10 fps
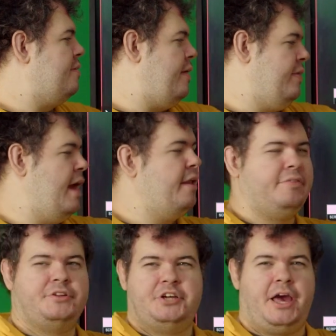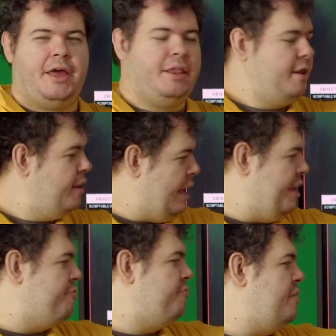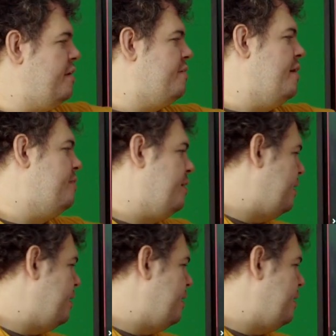at the end of the chain, is resetting